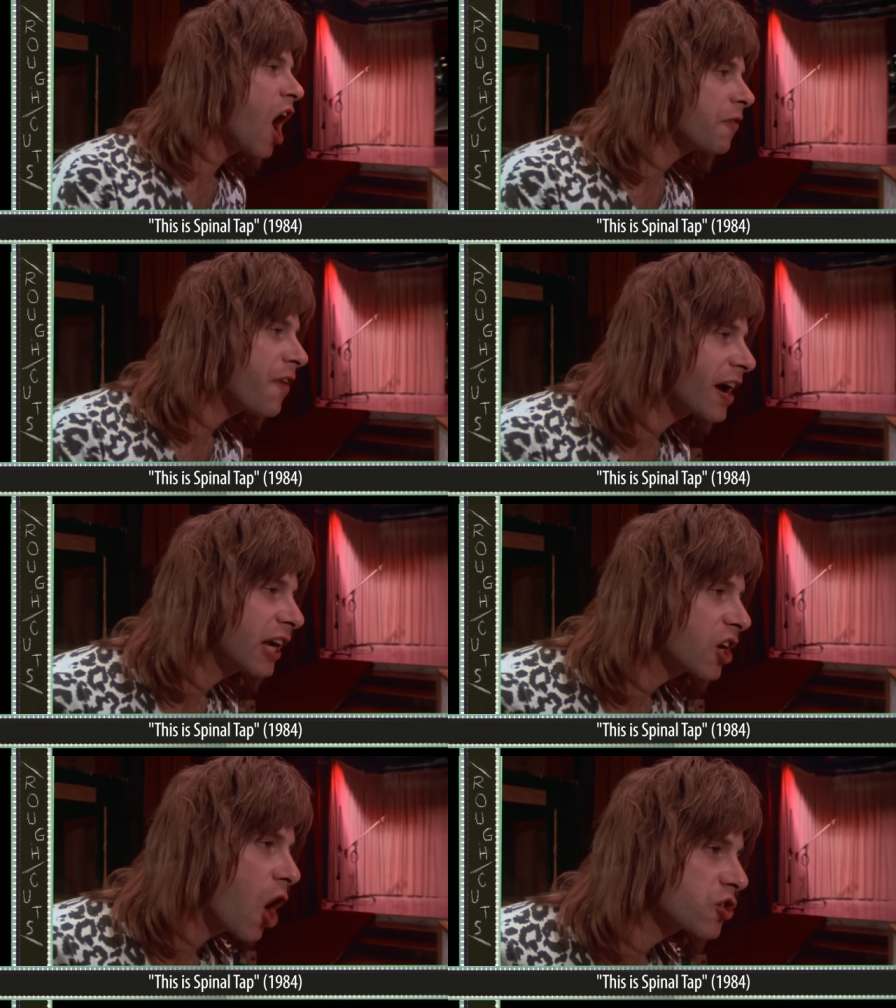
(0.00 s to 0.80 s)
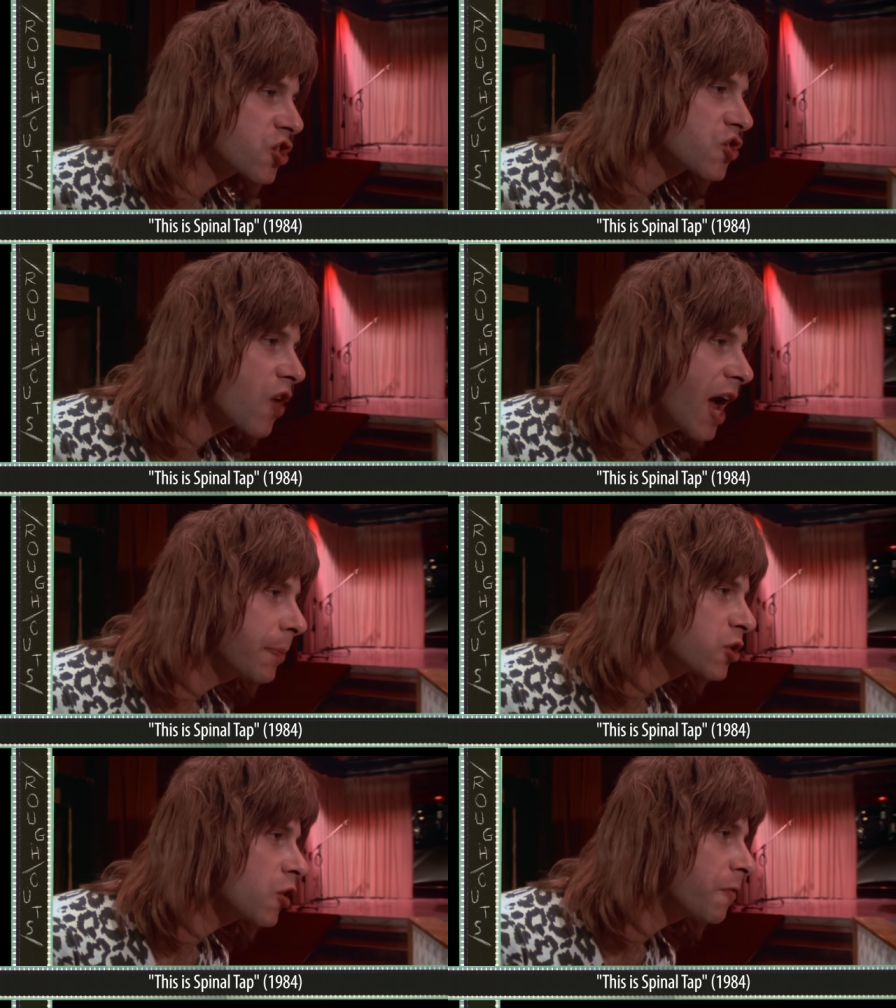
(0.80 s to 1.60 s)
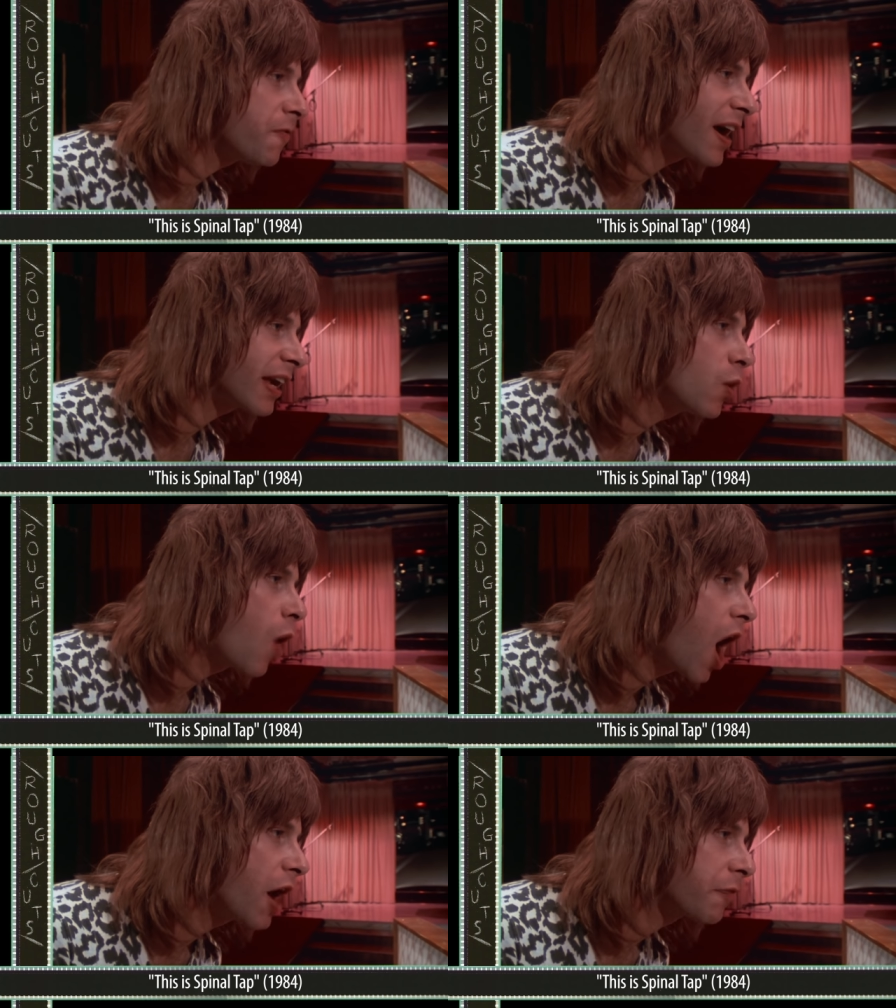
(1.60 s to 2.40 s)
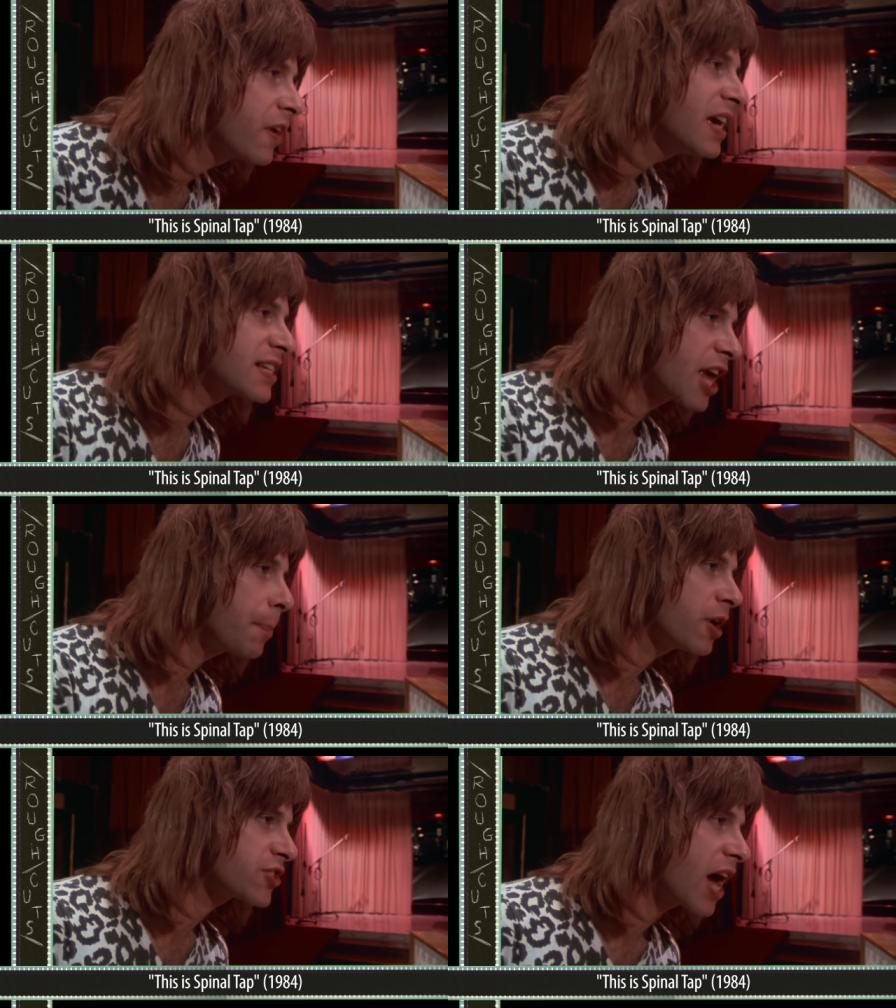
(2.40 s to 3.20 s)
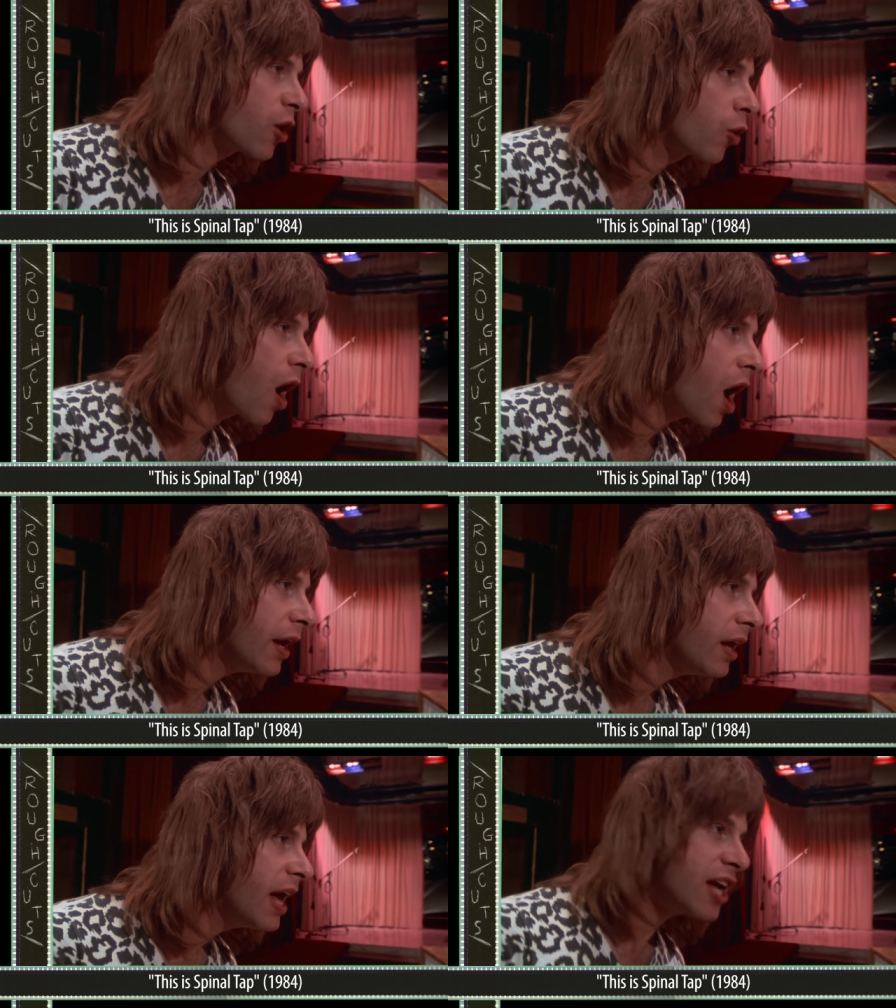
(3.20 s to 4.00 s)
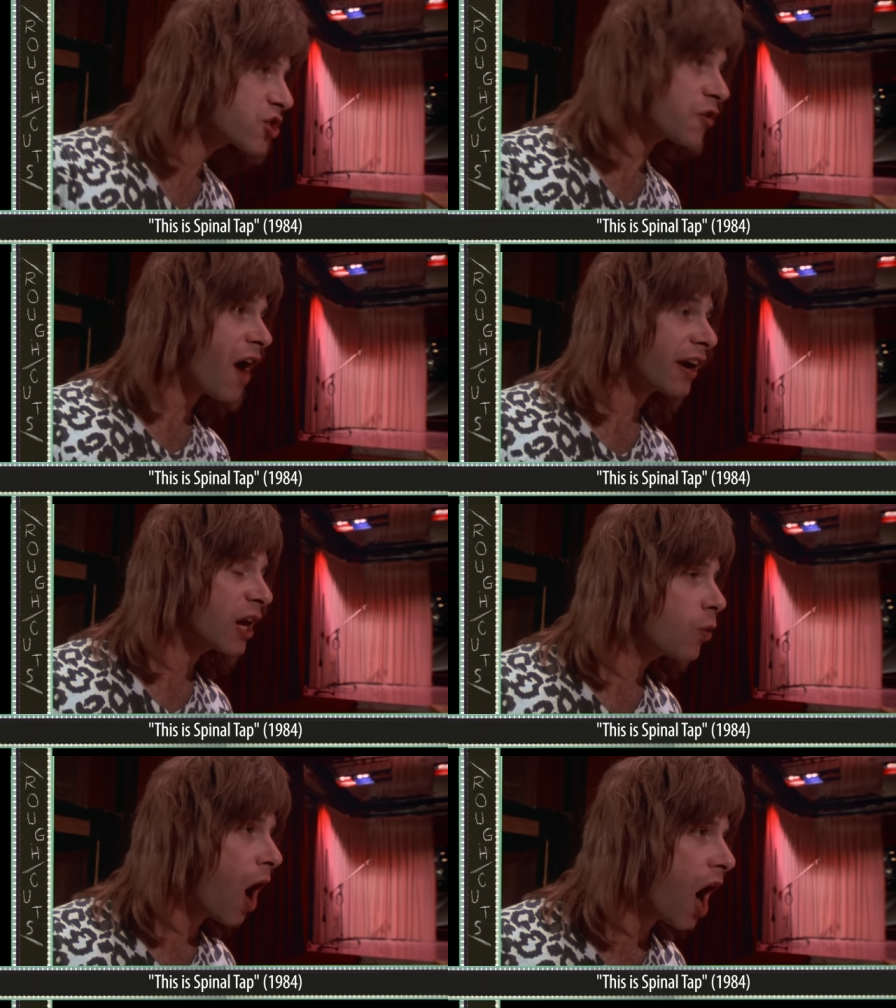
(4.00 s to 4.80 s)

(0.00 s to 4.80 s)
can't fucking concentrate because your fucking wife. Simple as that, alright? It's your fucking